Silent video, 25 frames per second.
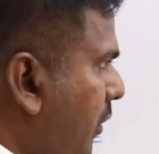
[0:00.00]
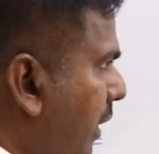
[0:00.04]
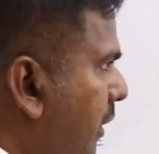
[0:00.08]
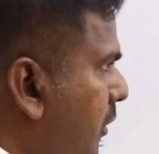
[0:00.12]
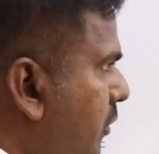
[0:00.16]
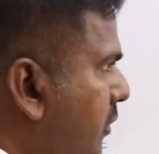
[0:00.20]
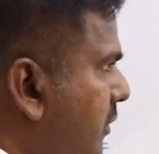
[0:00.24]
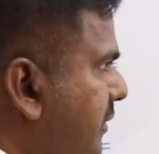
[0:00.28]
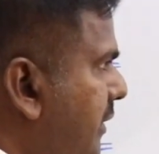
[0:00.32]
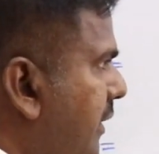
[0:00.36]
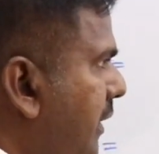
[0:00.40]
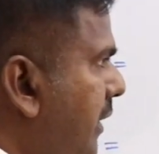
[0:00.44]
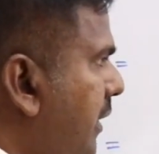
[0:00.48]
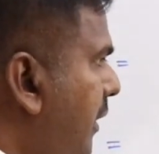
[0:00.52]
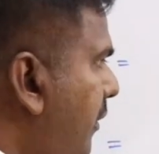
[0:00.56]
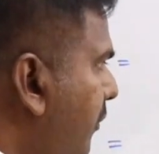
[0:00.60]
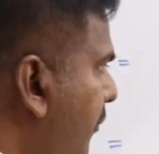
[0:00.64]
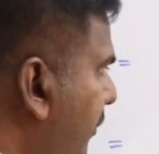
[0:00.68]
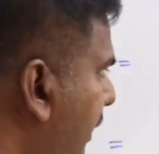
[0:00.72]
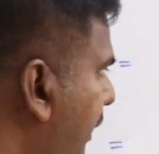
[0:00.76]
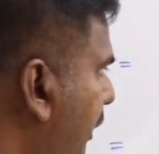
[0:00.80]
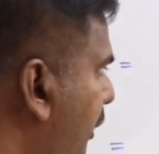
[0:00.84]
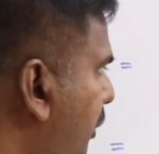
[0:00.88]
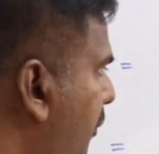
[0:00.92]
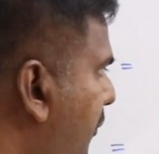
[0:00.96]
square roots here.
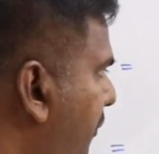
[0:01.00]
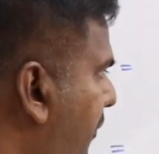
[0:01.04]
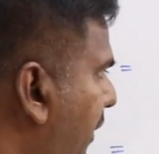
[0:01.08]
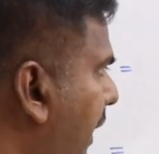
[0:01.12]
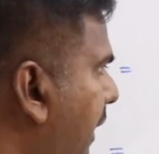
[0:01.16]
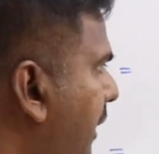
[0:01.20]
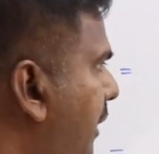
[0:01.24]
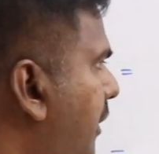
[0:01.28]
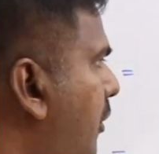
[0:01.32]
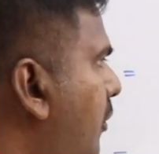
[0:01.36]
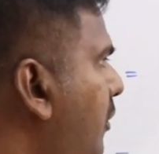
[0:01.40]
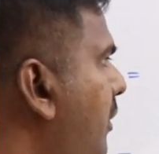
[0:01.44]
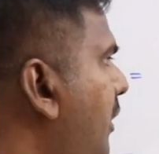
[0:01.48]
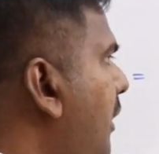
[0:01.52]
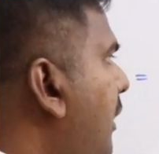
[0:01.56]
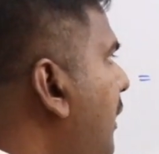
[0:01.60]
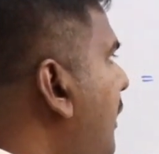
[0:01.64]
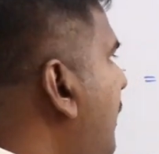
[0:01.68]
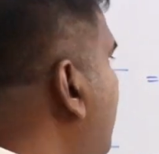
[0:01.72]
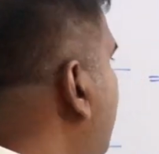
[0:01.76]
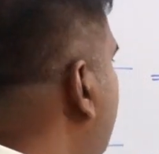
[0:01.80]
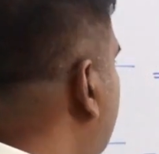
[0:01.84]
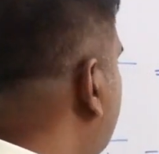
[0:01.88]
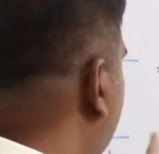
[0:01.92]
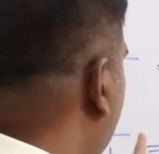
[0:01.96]
We need to find out.
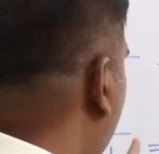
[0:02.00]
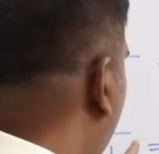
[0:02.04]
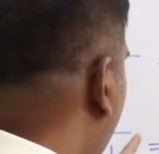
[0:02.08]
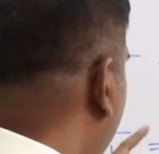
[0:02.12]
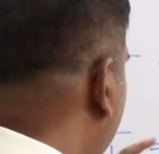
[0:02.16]
So